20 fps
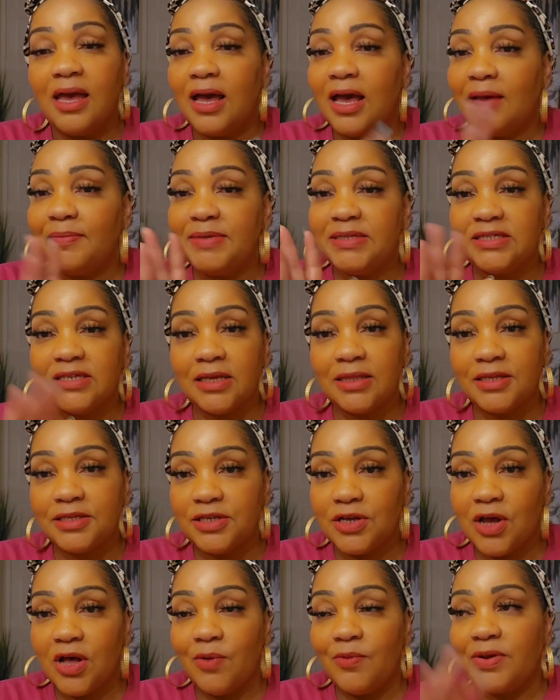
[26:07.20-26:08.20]
I be telling
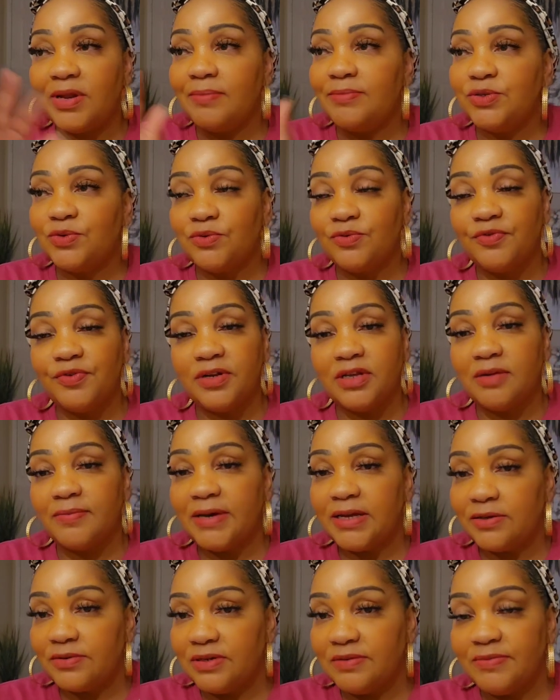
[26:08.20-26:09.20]
y'all what I'm doing for them.
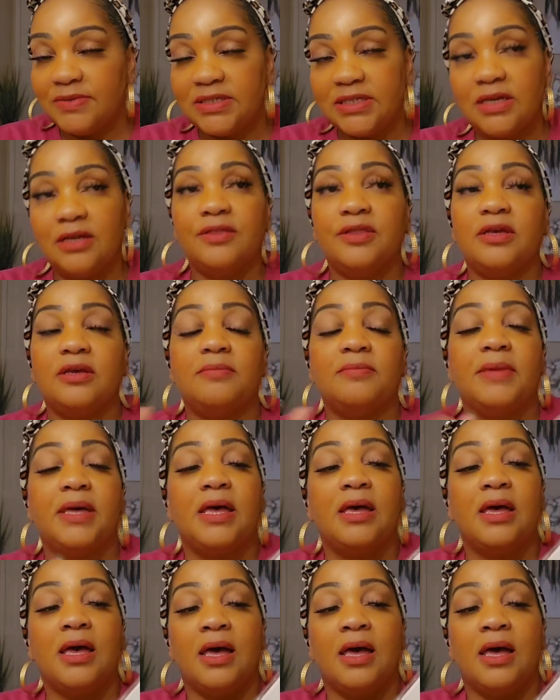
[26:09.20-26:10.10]
I don't even tell them.